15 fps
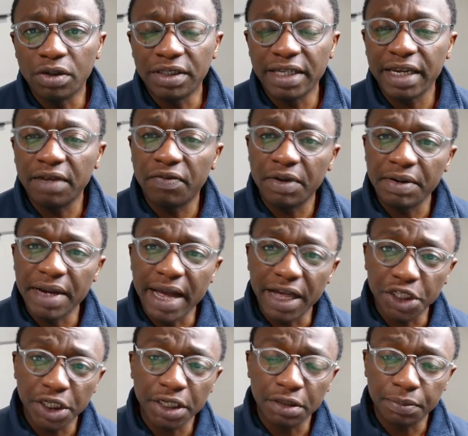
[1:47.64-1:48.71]
take a very
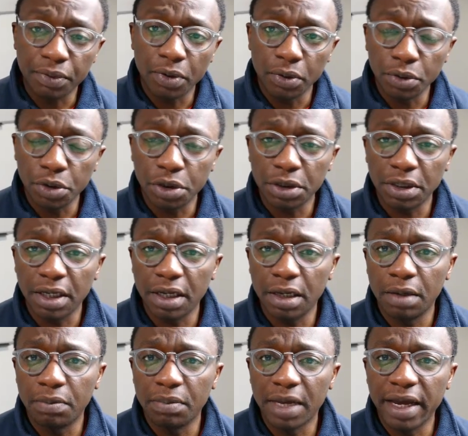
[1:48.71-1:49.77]
agile approach
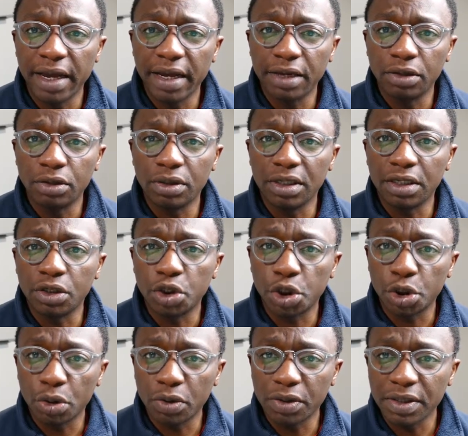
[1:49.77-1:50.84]
and
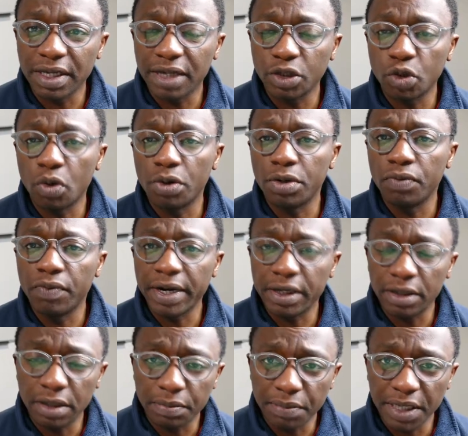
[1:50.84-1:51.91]
ensure that on a
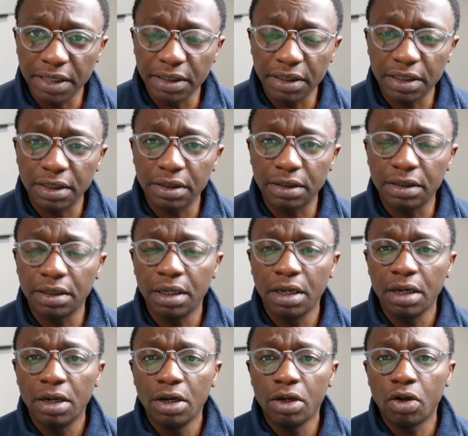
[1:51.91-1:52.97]
regular basis,
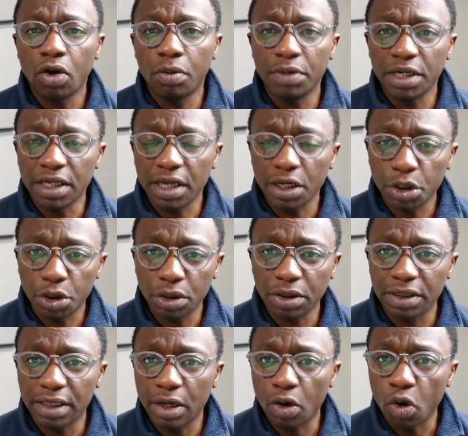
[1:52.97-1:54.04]

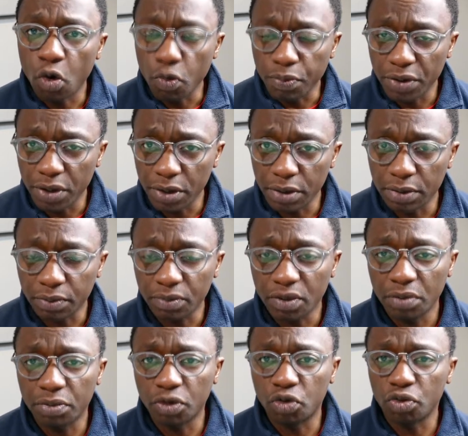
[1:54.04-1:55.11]
communications are open
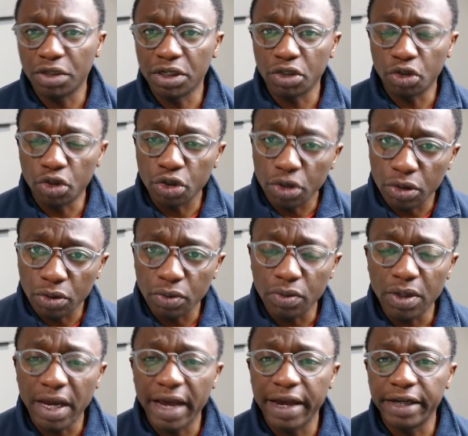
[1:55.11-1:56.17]
between you
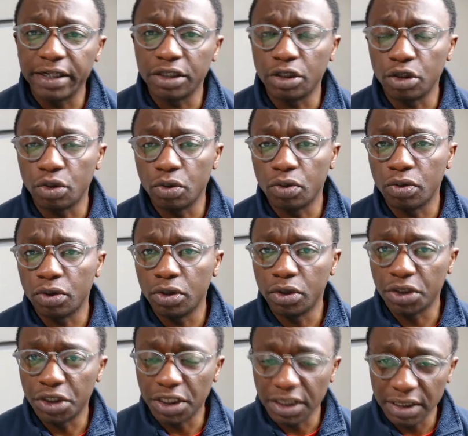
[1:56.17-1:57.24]
and your
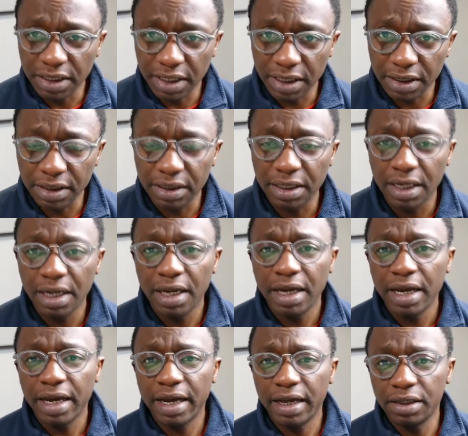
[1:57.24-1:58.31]
logistics
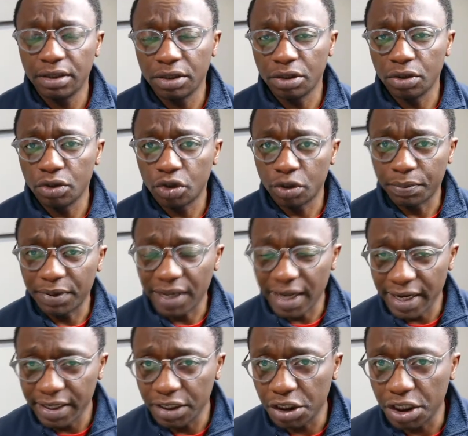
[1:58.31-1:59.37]
and
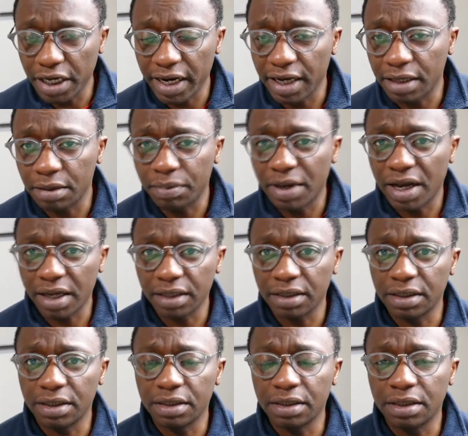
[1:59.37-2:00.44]
supply chain
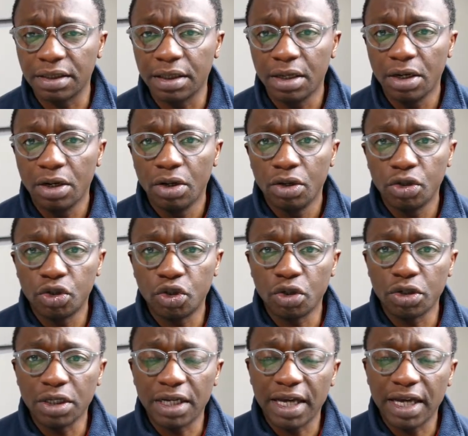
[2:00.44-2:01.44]
partners, so you